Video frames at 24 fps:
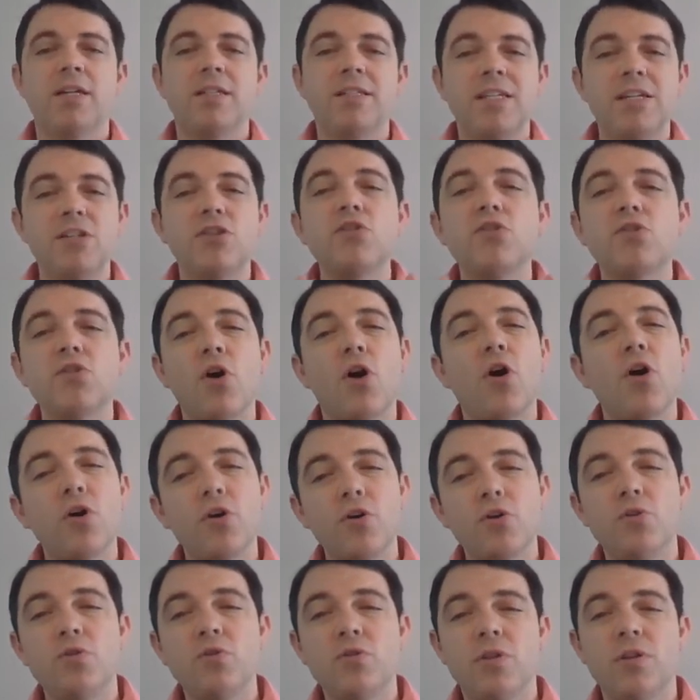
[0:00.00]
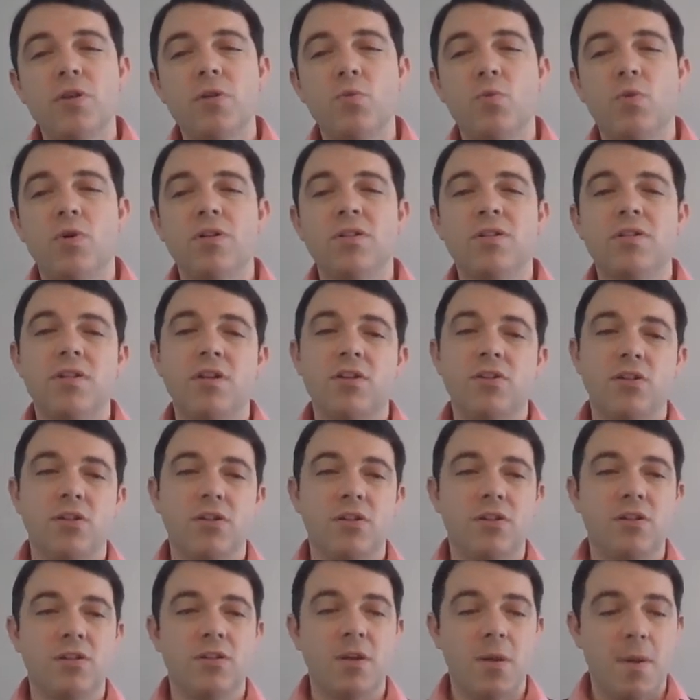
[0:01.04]
Teachers are using ones such
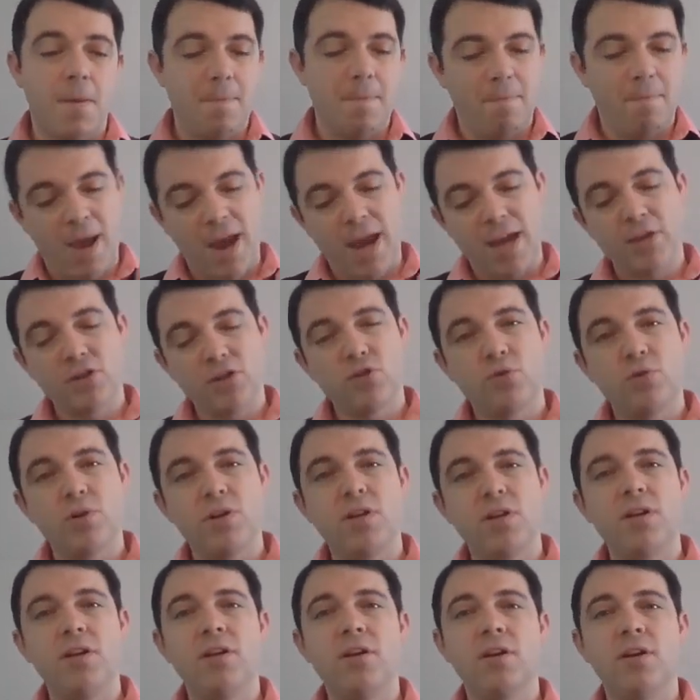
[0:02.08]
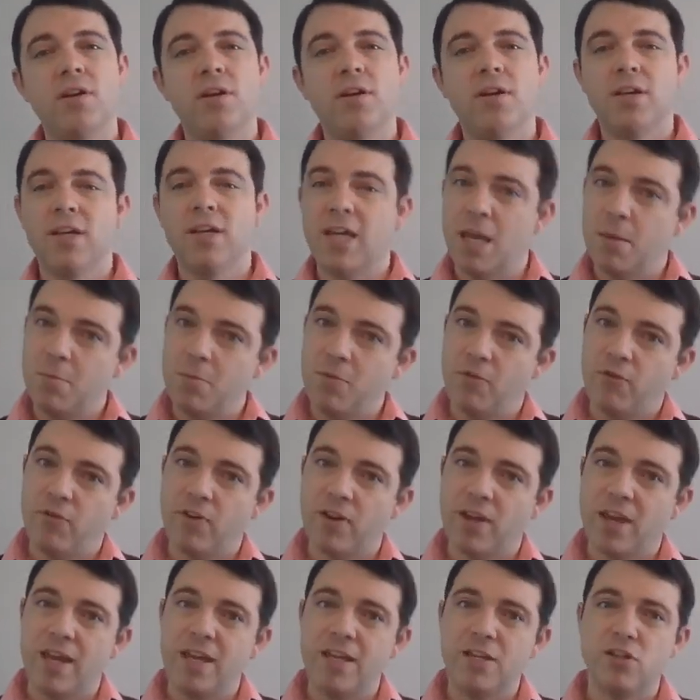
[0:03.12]
as mastery,
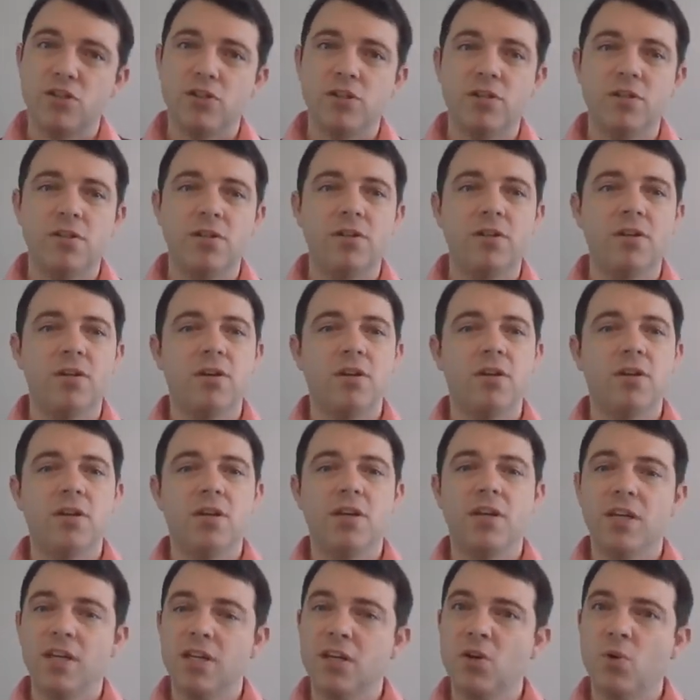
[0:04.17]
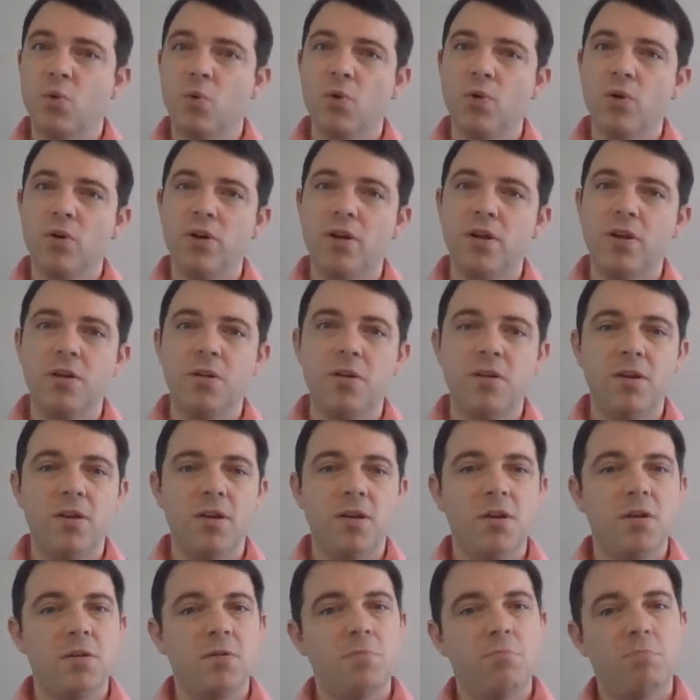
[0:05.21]
gamification, inquiry,
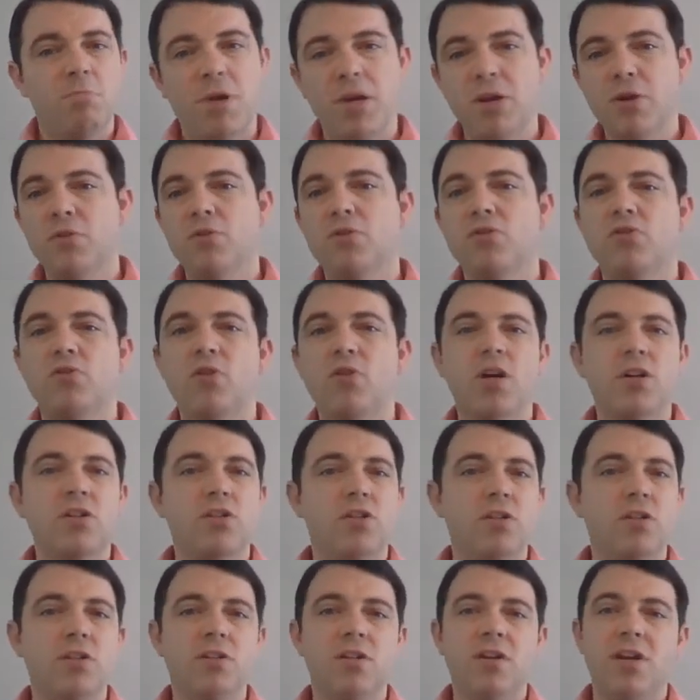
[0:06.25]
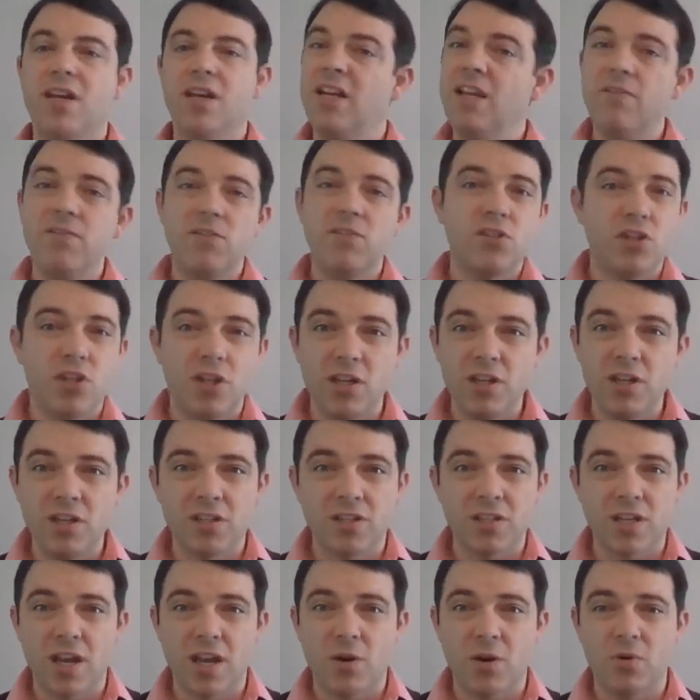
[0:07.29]
peer instruction, and even
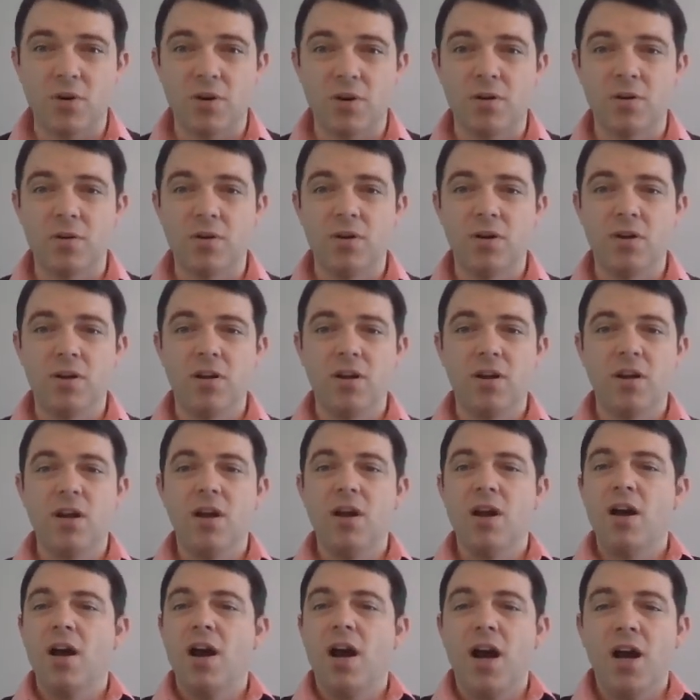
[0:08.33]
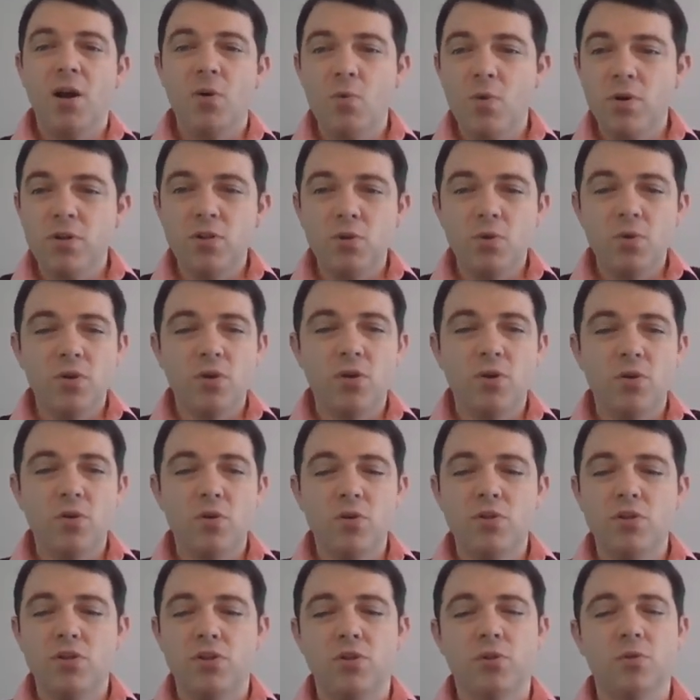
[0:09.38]
Genius Hour. I want to
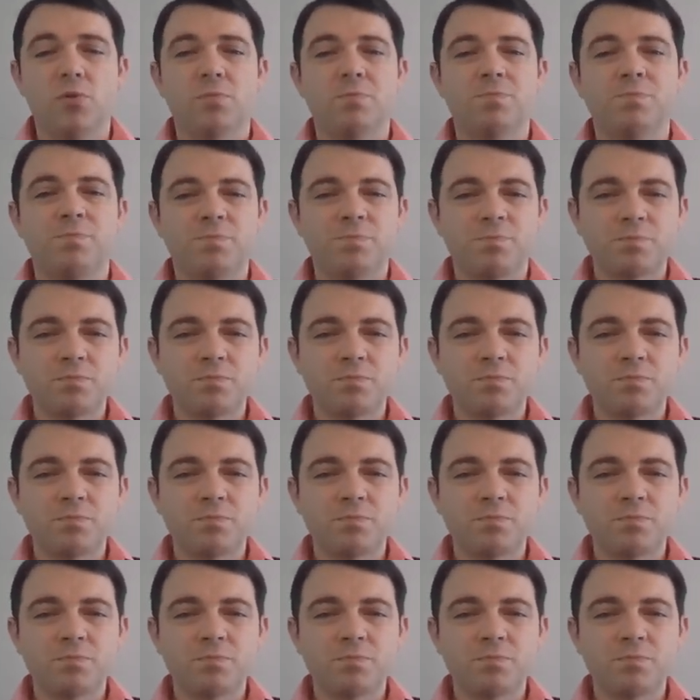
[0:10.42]
encourage you